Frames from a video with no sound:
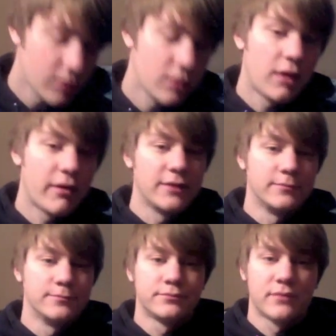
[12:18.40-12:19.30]
Alright,
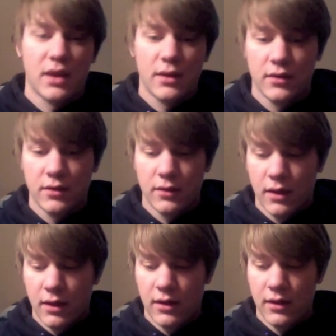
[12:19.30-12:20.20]

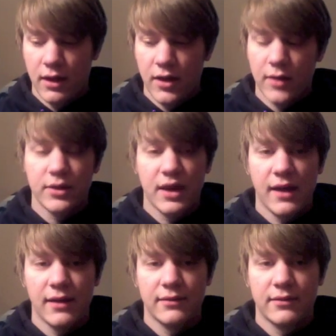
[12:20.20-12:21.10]
I hope you
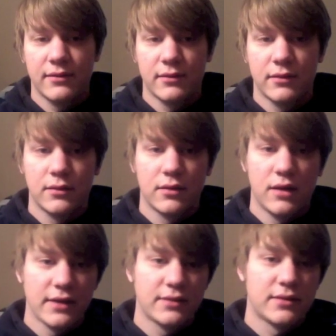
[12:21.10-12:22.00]
guys
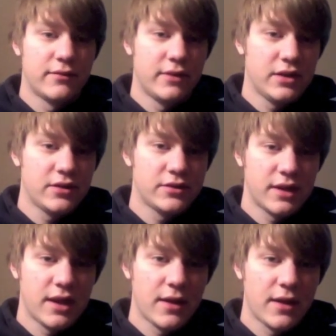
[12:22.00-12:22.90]
liked the video
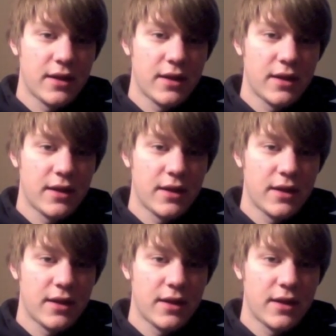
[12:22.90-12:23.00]
today.